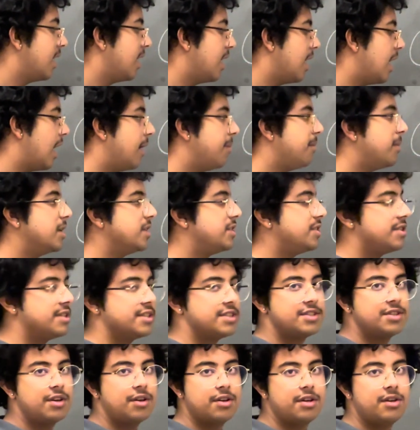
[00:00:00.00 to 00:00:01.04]
how much the
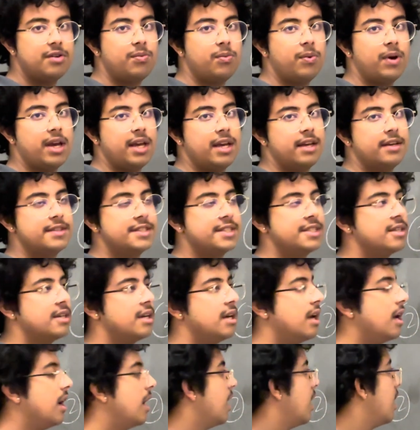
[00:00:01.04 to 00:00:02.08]
solute weighs,
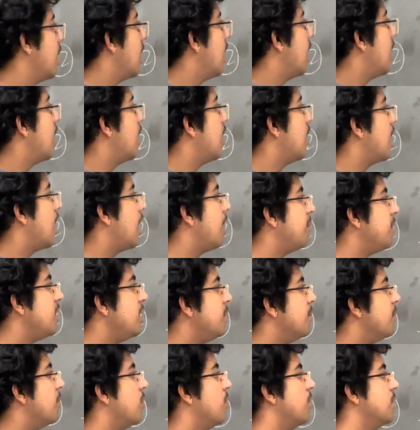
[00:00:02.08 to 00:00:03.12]
how many
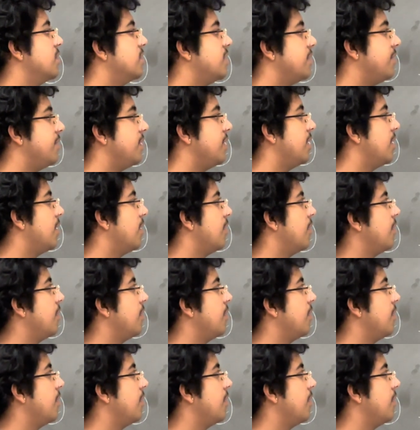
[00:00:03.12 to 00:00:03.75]
moles of it are